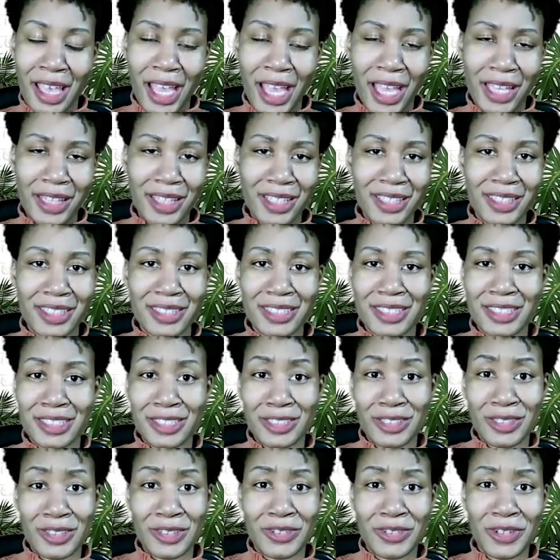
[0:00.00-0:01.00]
I think this is
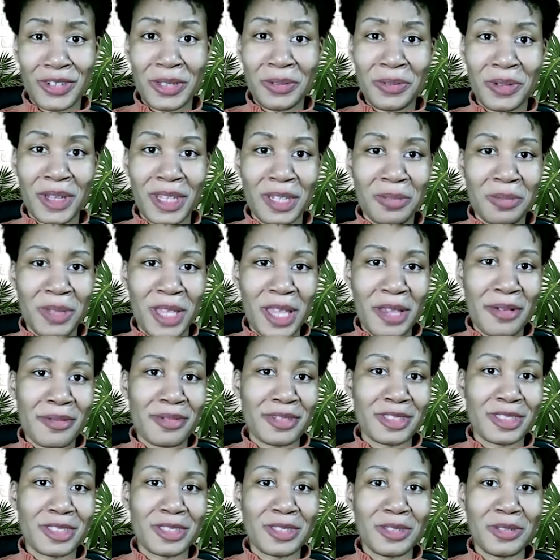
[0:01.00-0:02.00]
a great way to be
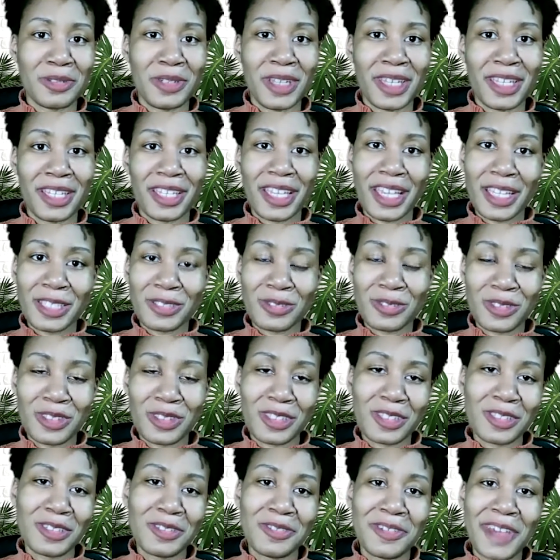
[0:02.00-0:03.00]
able to engage with
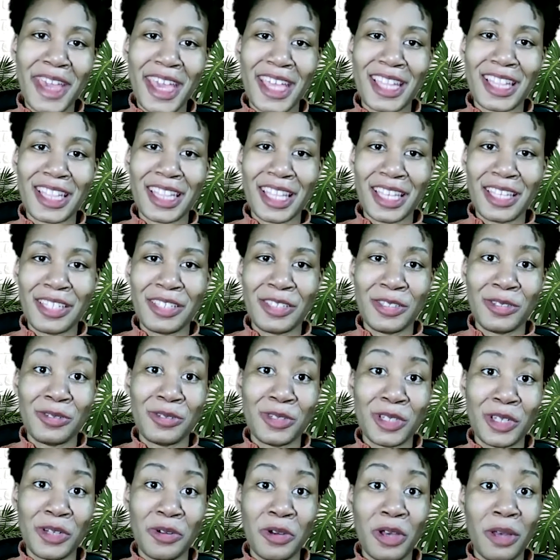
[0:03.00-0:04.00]
you and let you
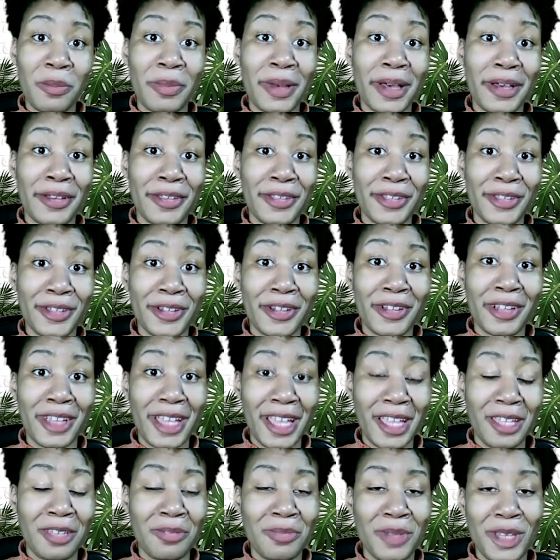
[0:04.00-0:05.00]
know about your
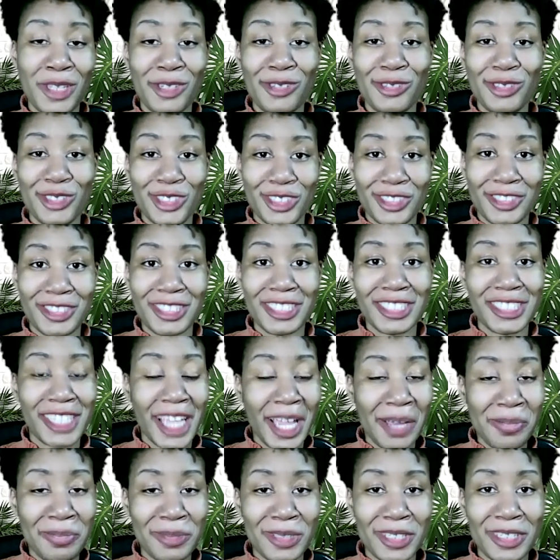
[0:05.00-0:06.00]
AMA New Jersey
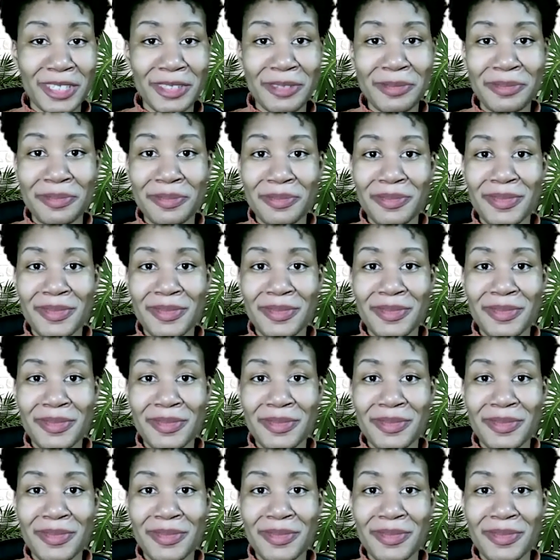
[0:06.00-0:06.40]
chapter.